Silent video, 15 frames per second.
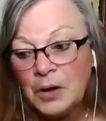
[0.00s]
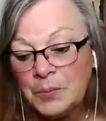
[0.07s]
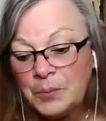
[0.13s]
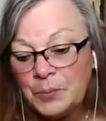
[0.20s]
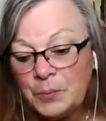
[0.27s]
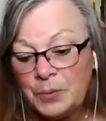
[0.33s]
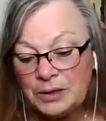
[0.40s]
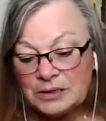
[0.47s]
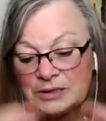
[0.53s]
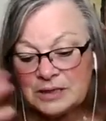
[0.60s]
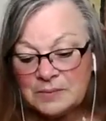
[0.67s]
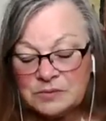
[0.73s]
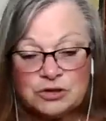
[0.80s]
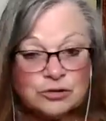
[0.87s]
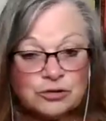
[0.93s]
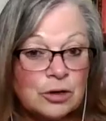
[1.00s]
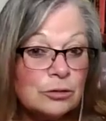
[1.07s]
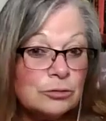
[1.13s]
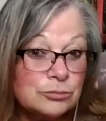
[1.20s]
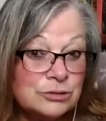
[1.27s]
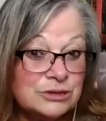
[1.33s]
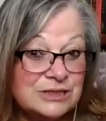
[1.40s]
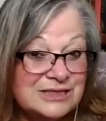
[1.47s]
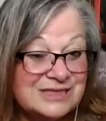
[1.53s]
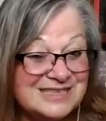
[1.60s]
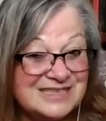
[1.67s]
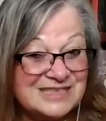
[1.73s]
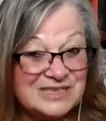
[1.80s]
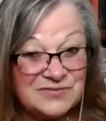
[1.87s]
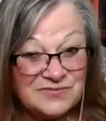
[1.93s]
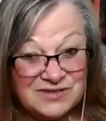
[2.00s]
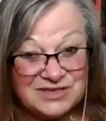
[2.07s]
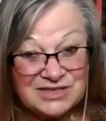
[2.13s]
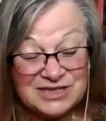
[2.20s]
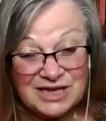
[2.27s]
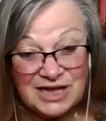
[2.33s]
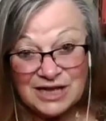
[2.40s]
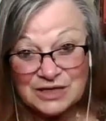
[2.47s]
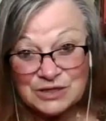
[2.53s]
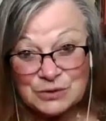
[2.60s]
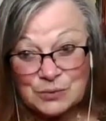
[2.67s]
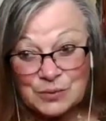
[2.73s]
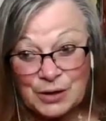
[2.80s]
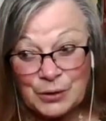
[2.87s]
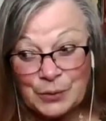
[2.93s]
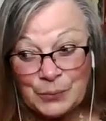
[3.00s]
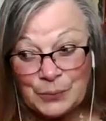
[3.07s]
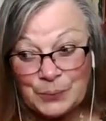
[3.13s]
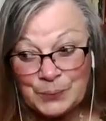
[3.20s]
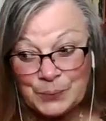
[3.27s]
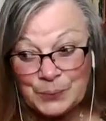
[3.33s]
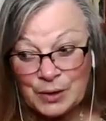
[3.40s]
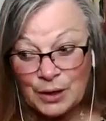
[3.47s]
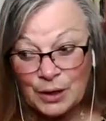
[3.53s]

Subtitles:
When it comes to cultural sensitivity as well.